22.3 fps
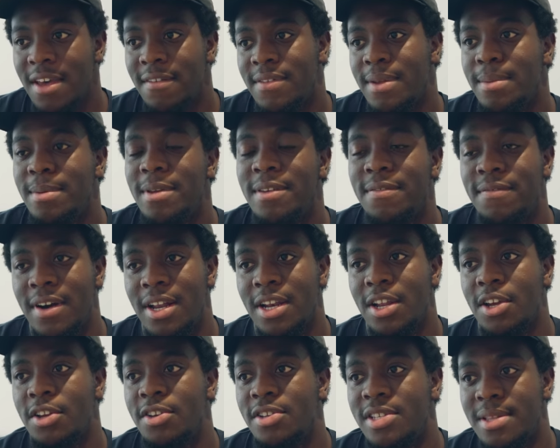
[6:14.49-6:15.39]
Phoebe
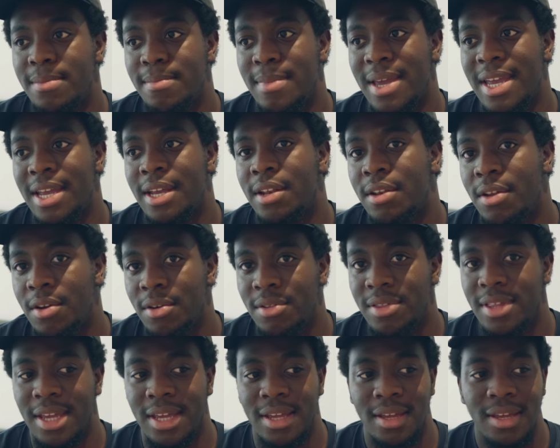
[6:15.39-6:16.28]
Philo used to make
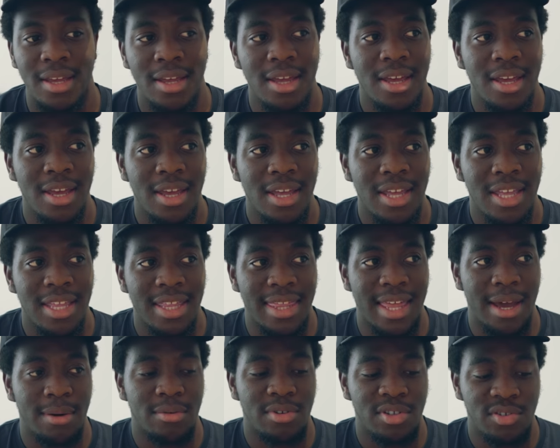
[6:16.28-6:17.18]
clothing
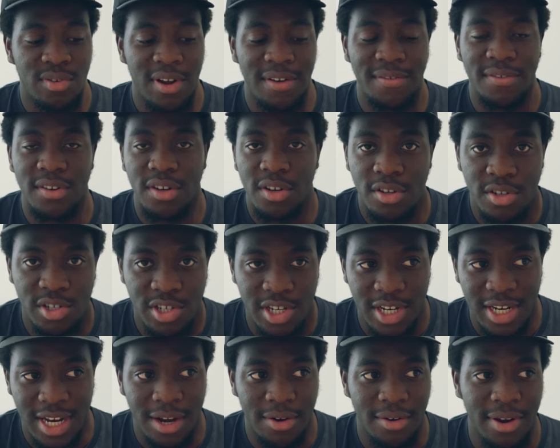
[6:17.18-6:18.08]
that was
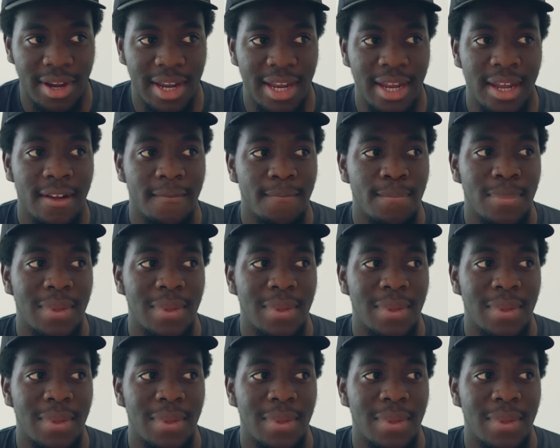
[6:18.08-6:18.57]
revolutionary.